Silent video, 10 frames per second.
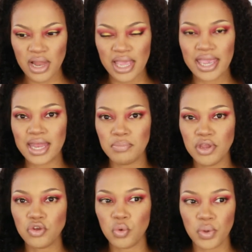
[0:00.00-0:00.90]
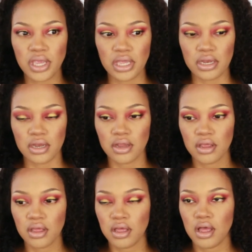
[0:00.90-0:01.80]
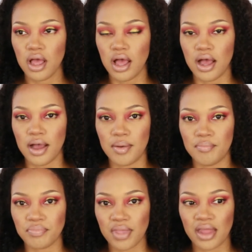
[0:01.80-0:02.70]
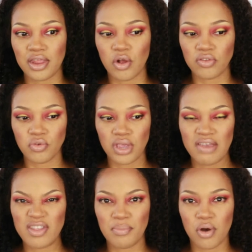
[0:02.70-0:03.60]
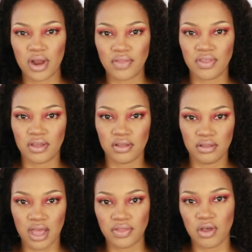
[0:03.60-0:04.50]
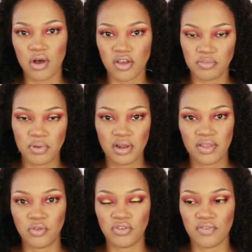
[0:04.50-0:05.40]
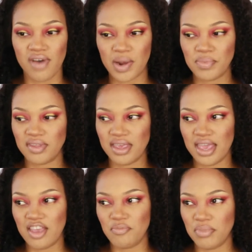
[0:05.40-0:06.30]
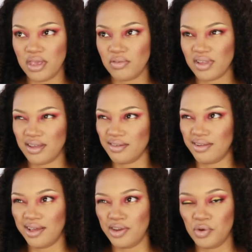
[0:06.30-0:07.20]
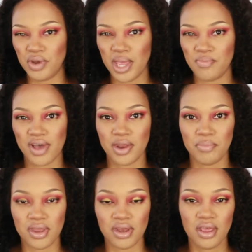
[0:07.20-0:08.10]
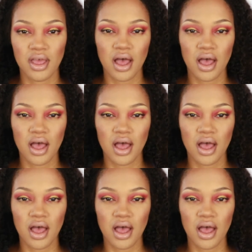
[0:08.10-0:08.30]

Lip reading: like in between. And they also gave them out at the hospital. Those are the vitamins they gave me. It's like a no-name vitamin.